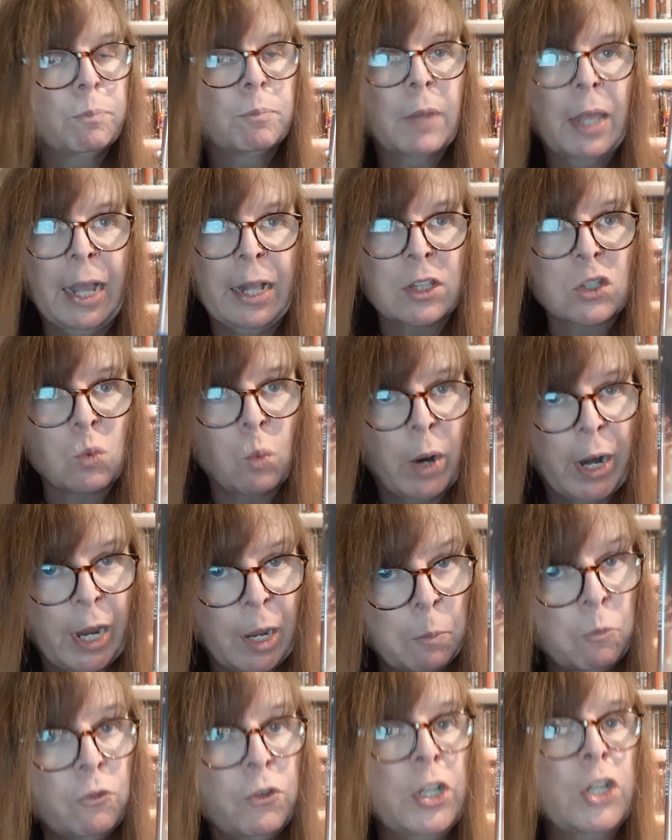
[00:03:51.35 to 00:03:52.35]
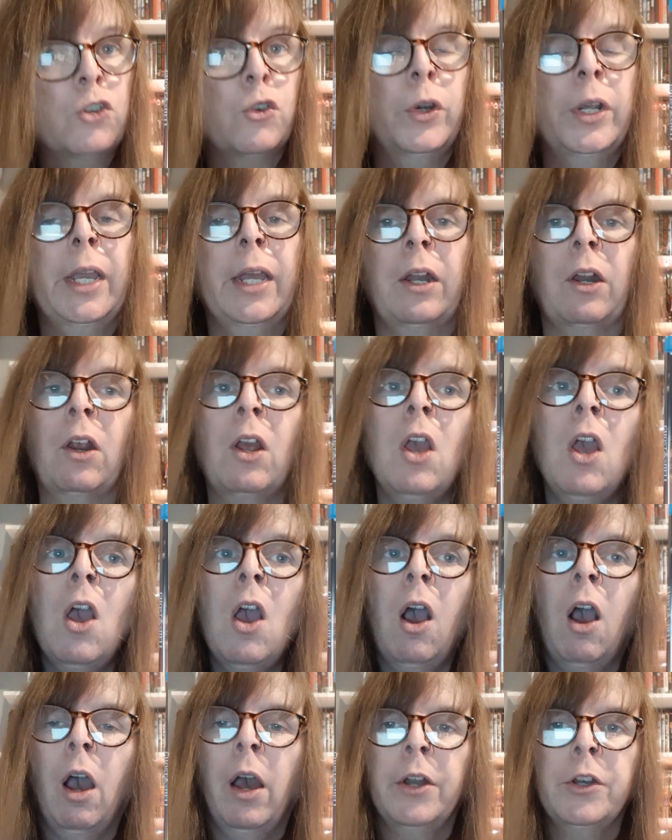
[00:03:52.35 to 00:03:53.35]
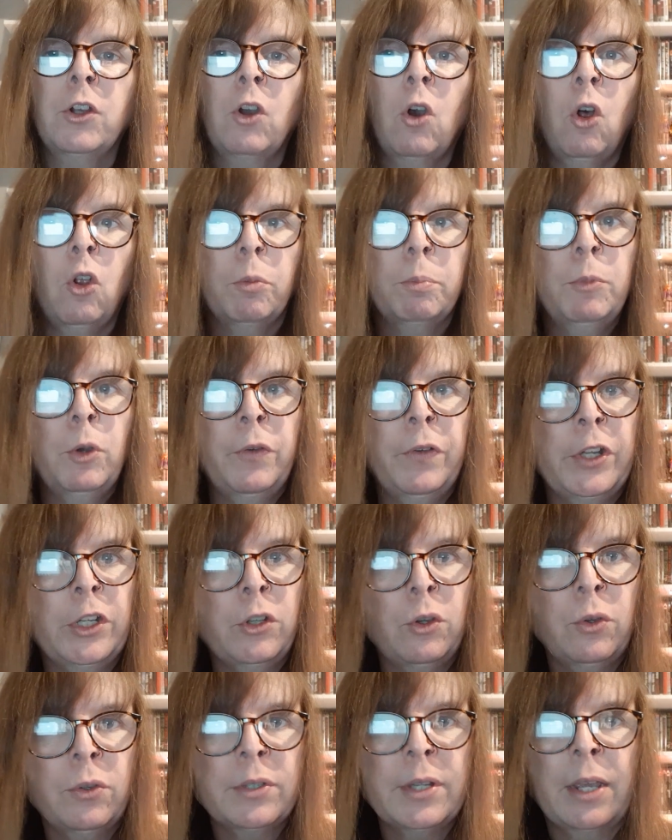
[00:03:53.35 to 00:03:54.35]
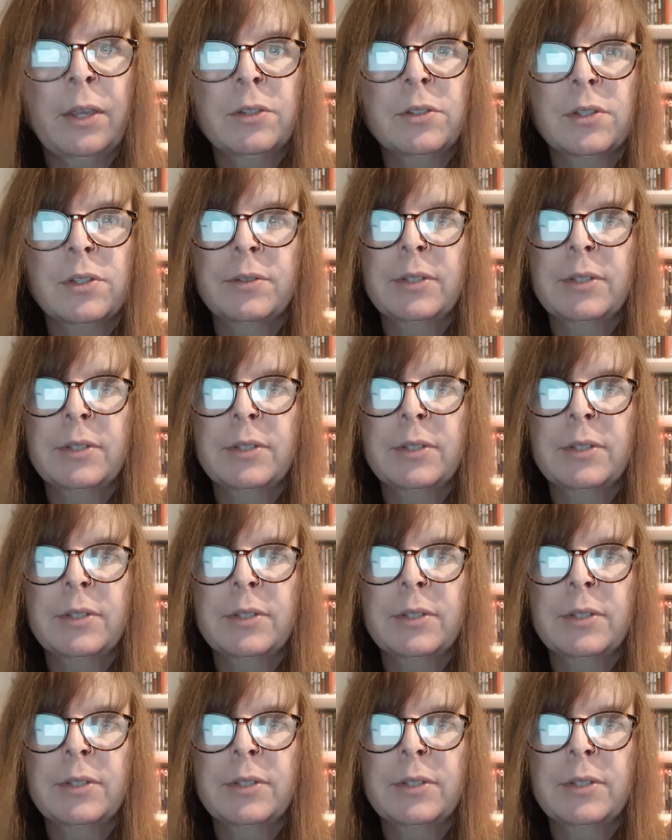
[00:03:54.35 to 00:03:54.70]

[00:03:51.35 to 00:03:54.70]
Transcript: Hence why I'm featuring it on Cult Movie Tuesdays